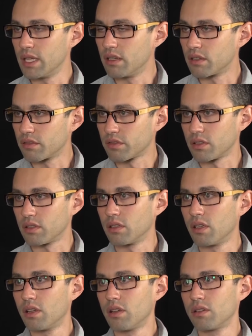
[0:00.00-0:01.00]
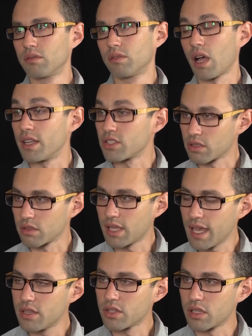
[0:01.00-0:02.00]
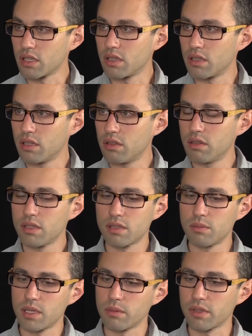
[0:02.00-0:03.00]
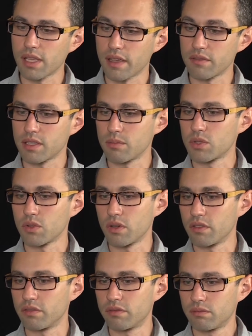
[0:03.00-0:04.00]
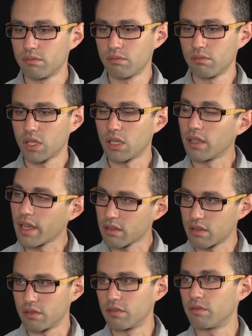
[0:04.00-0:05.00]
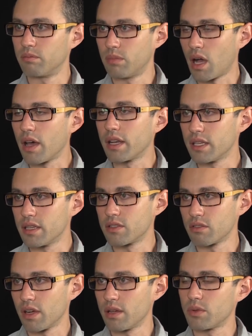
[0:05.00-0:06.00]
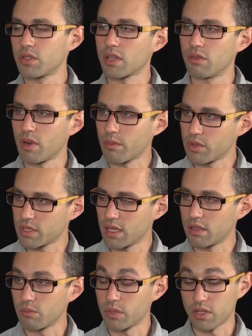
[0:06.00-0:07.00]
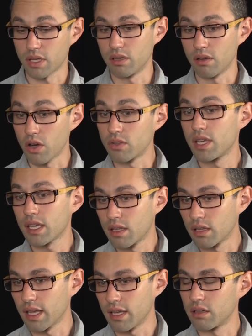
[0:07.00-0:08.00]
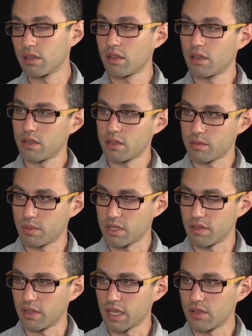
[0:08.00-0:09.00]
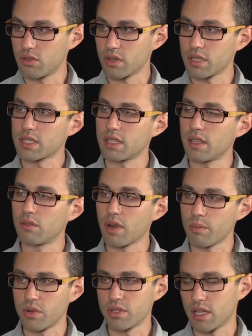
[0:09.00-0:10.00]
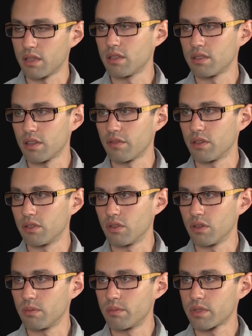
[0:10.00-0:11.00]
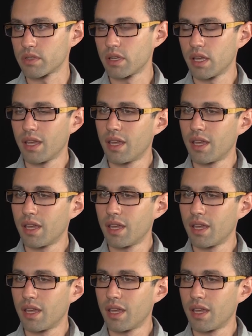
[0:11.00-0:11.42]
meaningful consultation, you need to be able to have some sort of collective bodies, right, which can articulate specific interests and then represent these different groups.